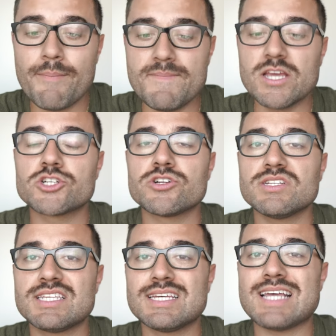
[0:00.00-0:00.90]
make sure
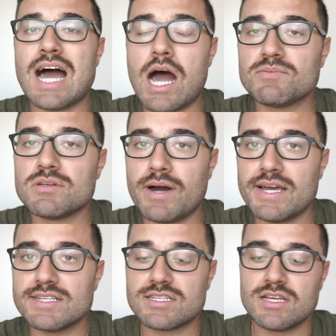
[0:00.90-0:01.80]
it says
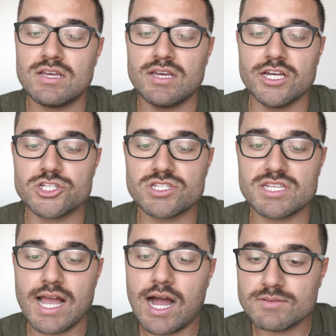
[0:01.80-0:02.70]
optimized. It should
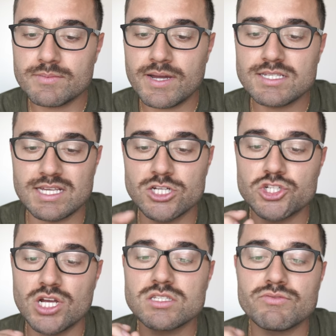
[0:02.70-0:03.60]
say optimize and
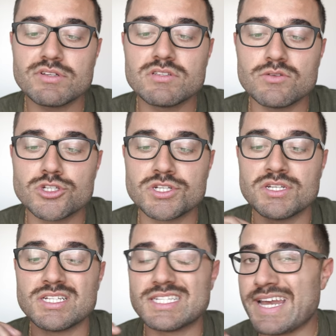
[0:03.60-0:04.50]
adjust the
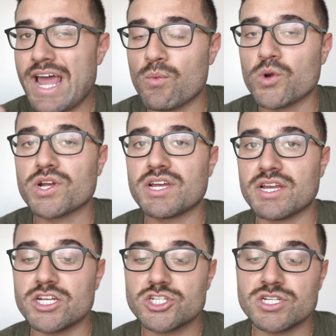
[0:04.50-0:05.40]
resolution to network
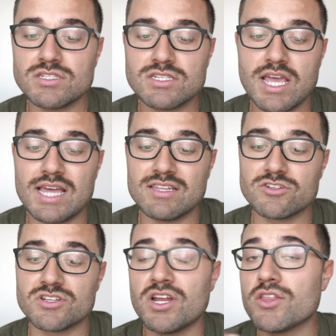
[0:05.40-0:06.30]
conditions. And then
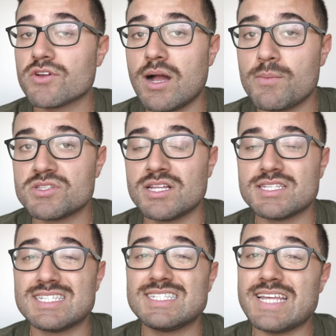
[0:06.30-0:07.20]
there's another option that
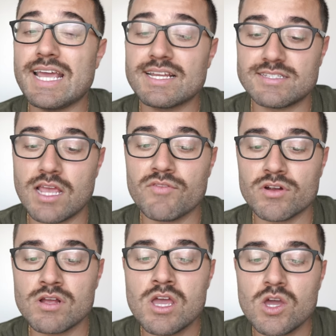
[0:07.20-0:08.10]
says data
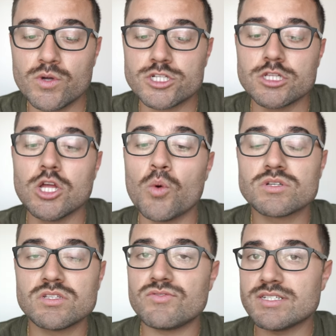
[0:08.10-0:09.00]
saver, which
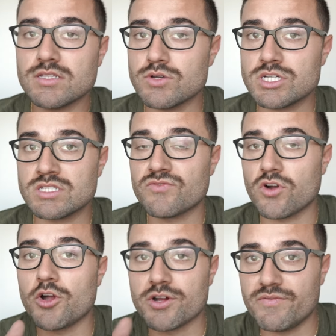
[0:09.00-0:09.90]
lowers the resolutions
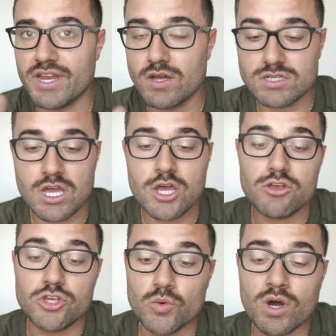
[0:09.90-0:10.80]
for all your videos.
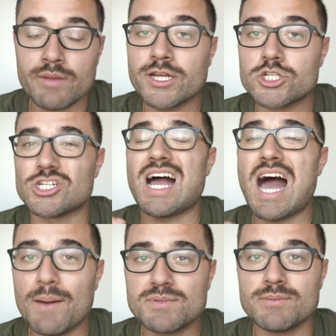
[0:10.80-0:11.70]
You wanna make sure
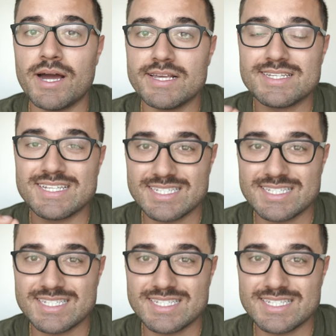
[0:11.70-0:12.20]
optimized is